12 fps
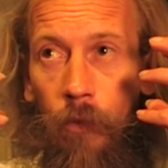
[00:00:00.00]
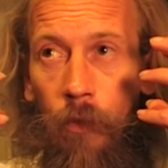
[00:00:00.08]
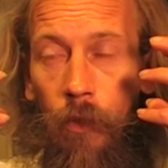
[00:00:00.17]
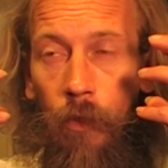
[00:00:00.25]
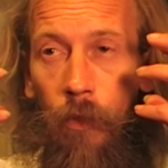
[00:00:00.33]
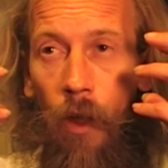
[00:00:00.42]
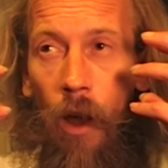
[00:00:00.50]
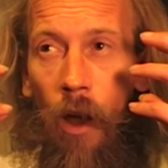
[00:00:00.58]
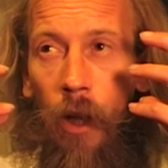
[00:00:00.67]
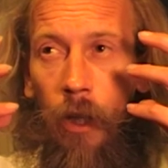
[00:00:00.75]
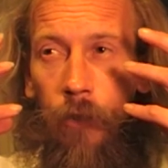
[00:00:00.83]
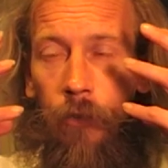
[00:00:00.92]
the
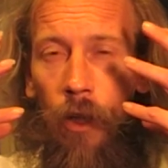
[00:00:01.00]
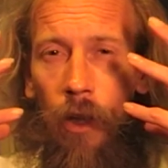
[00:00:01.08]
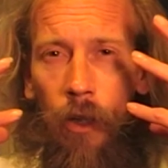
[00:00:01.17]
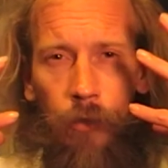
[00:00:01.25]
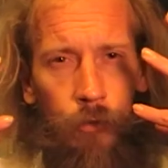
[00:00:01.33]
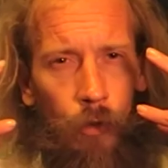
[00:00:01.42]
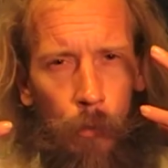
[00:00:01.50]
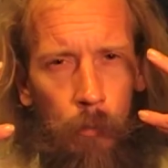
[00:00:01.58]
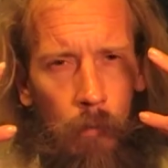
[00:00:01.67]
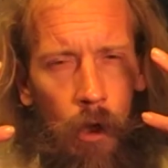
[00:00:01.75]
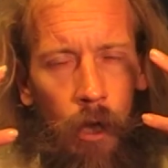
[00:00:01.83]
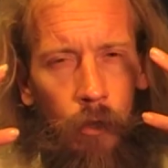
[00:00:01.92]
eyes hurt so
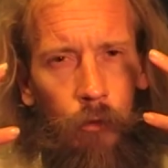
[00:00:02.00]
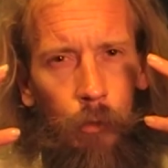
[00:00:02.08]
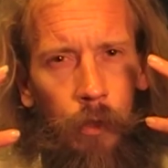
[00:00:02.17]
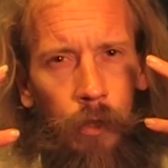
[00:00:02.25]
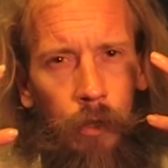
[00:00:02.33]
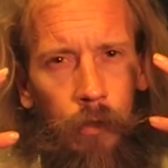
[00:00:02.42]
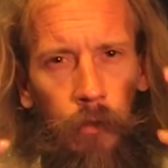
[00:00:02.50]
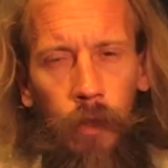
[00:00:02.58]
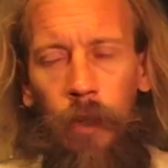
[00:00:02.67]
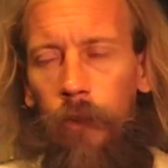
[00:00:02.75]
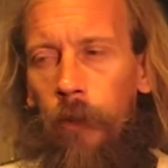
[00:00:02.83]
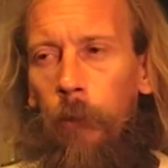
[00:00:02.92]
much when the
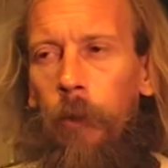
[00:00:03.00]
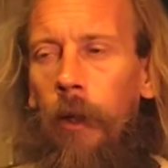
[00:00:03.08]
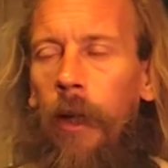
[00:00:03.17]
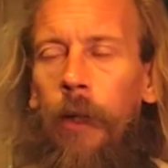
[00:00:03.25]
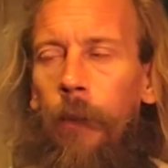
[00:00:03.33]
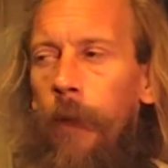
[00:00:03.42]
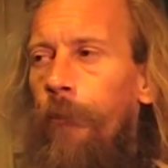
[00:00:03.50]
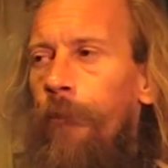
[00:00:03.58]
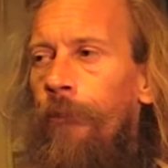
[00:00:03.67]
tears come out. Anyway.